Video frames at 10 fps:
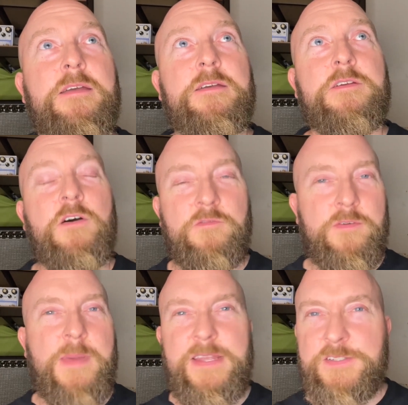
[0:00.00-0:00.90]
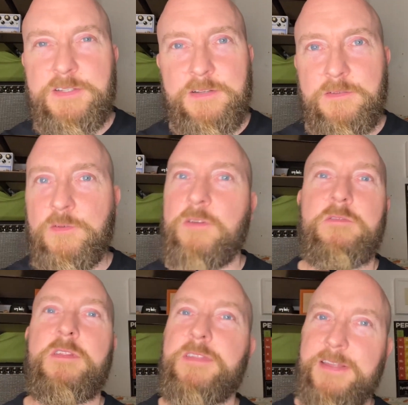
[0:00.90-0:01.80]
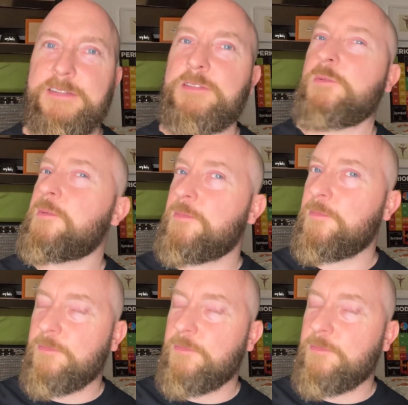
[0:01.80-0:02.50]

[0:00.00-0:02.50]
confirmation of all of the things that were